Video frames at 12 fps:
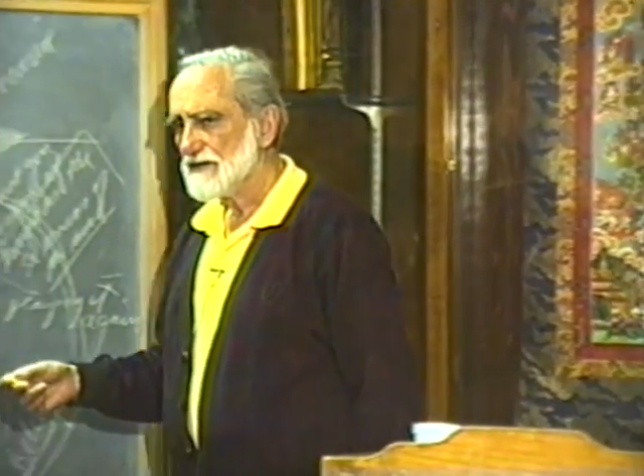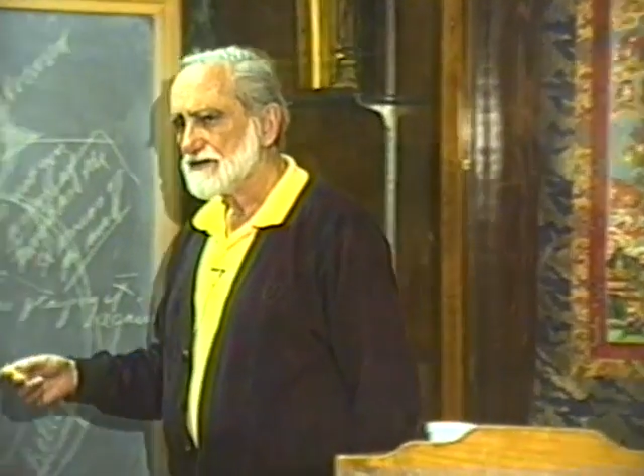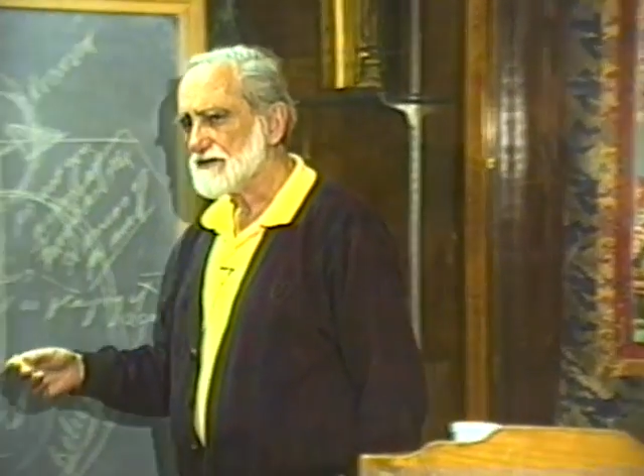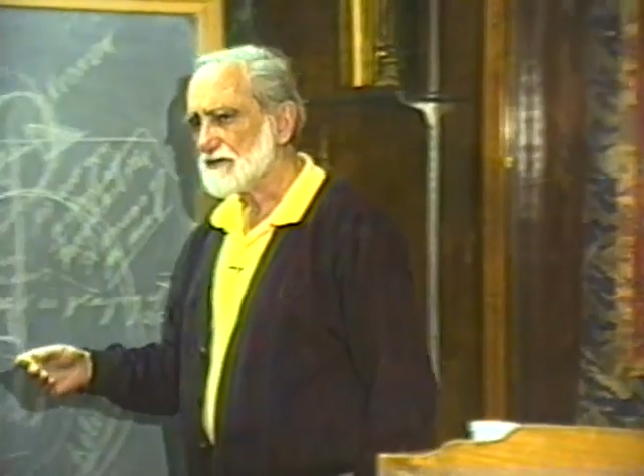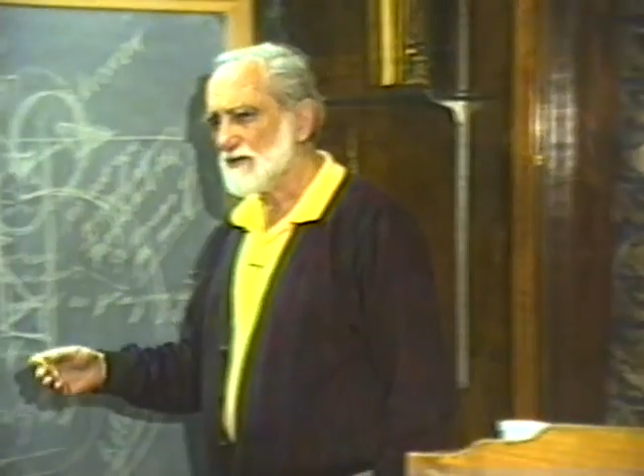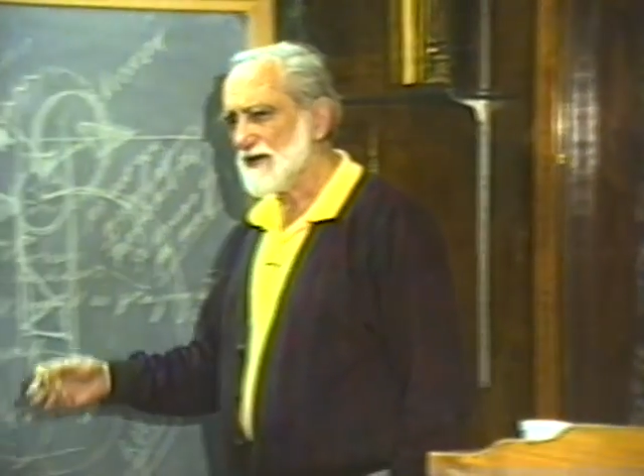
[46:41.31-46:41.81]

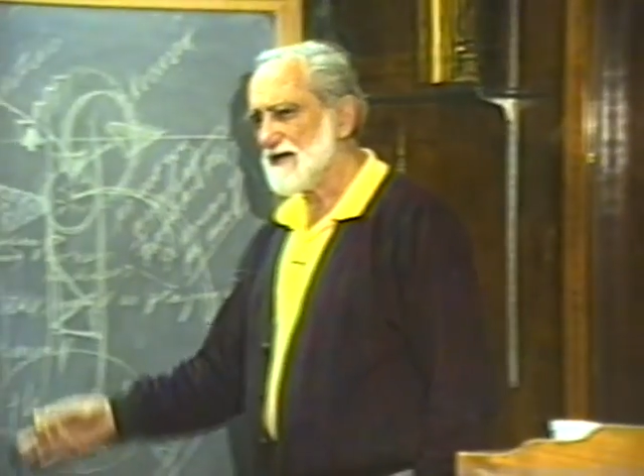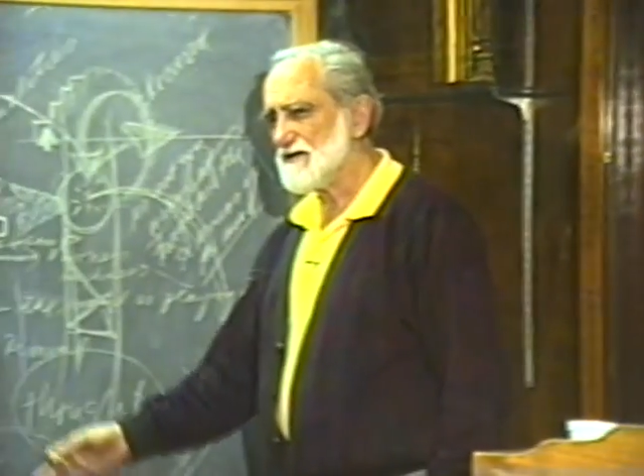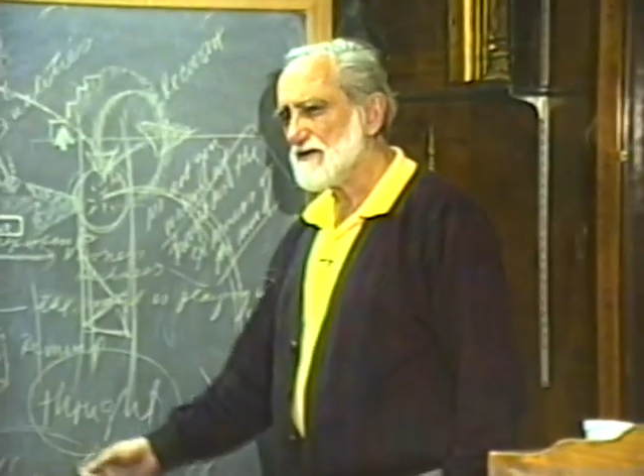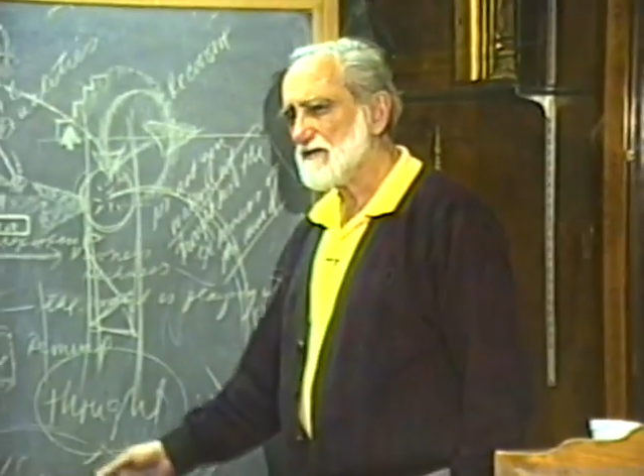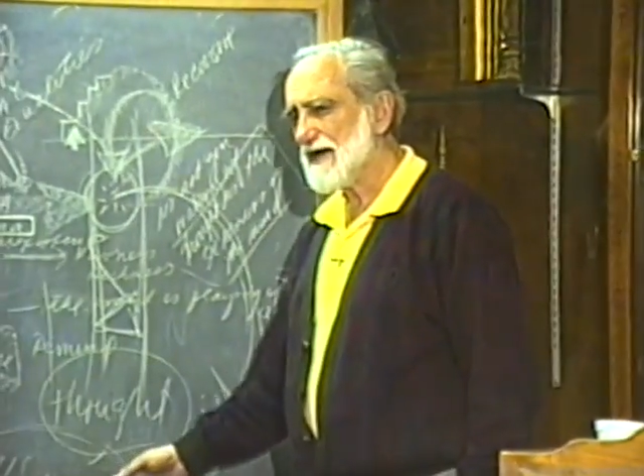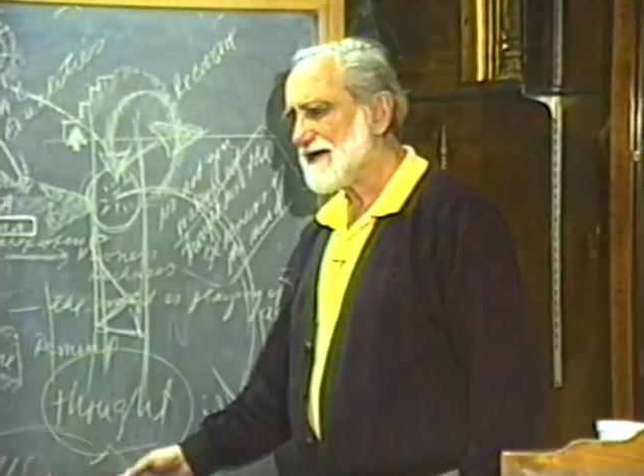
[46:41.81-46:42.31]
to
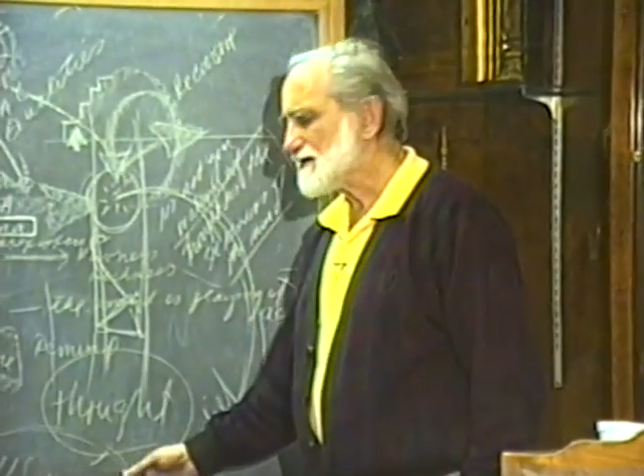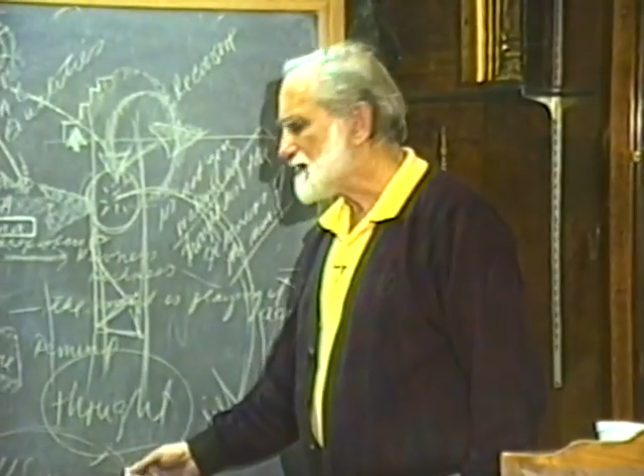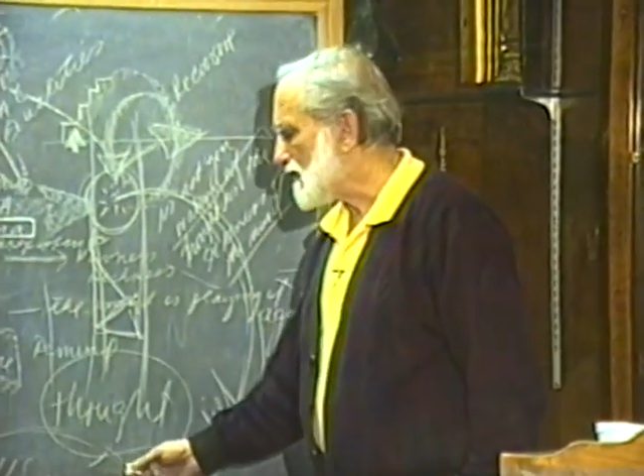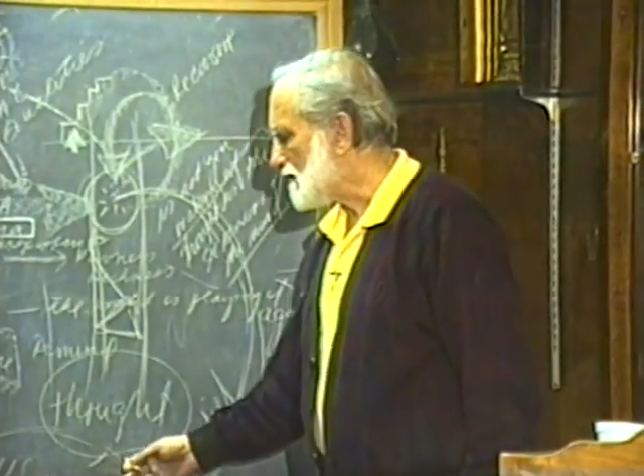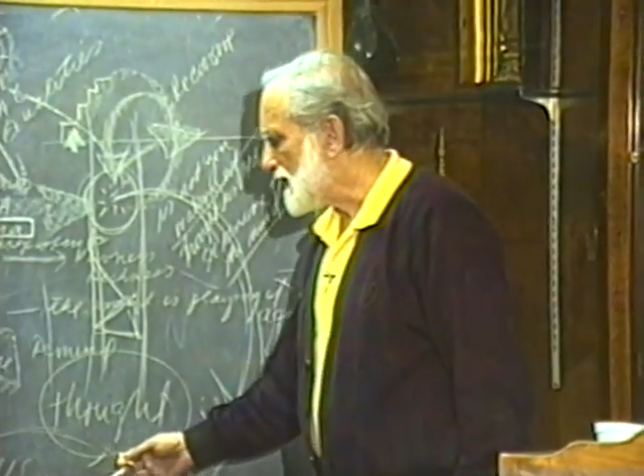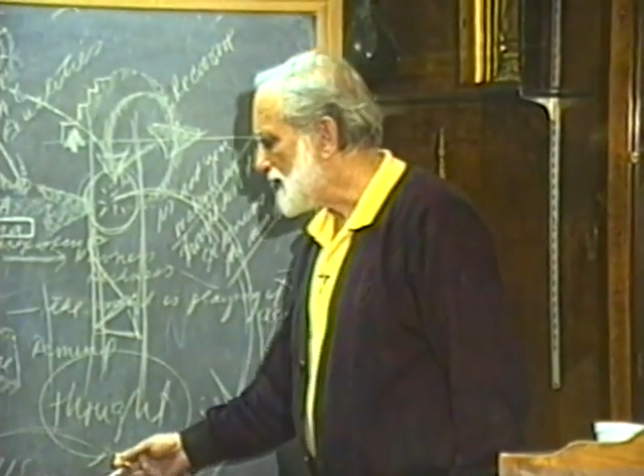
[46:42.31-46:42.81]
redirect
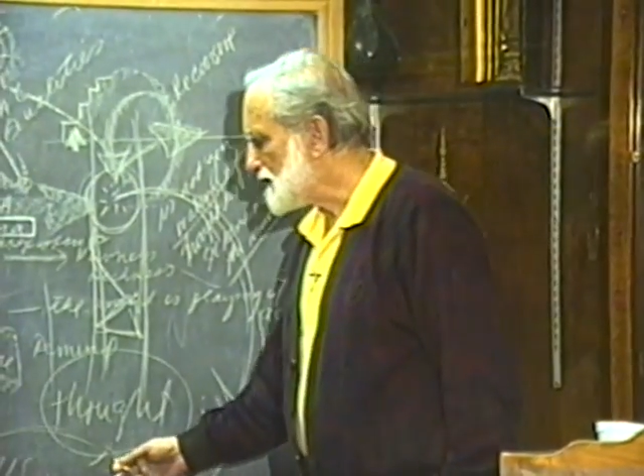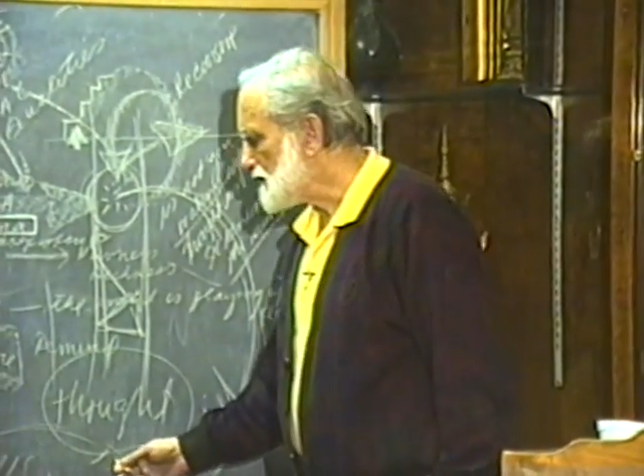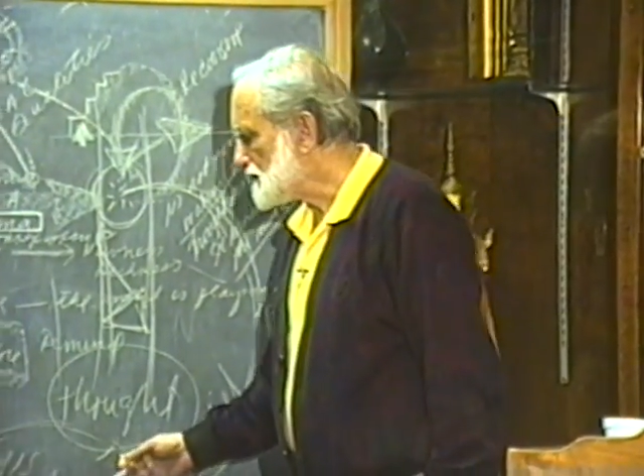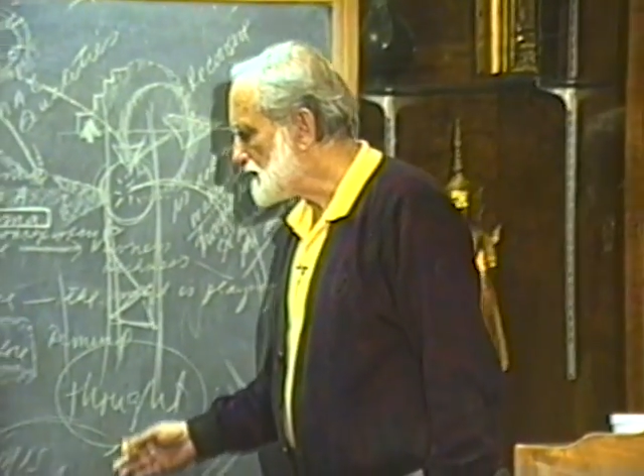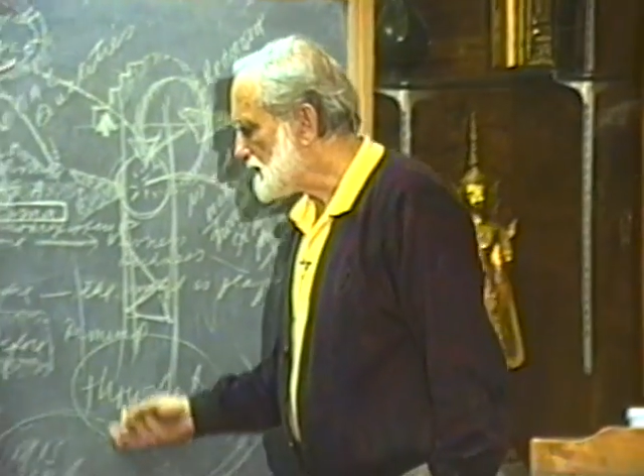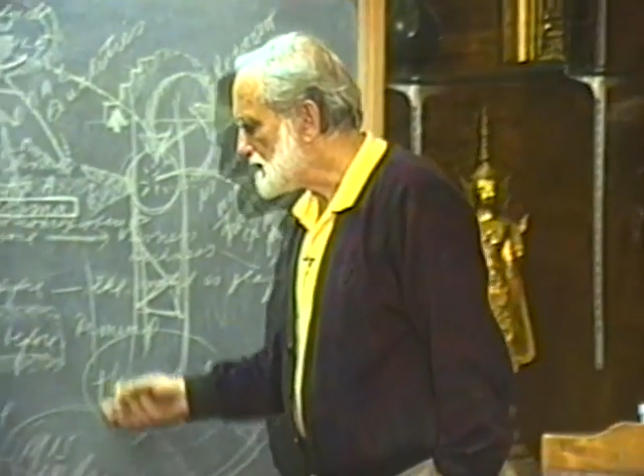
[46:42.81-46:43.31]
our
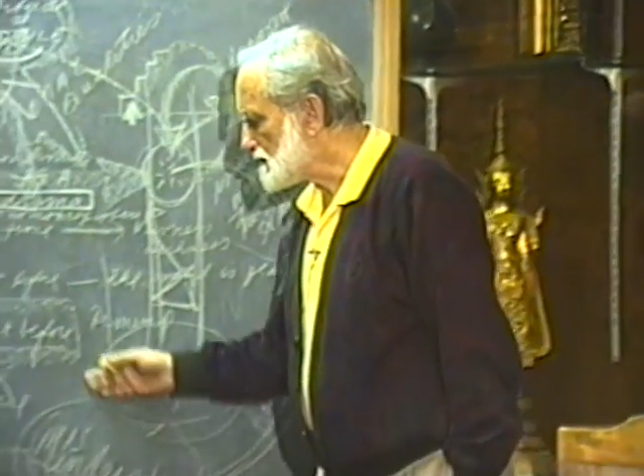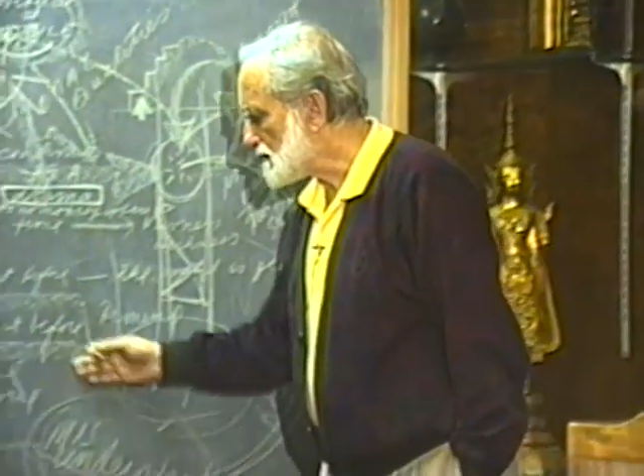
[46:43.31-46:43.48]
energies,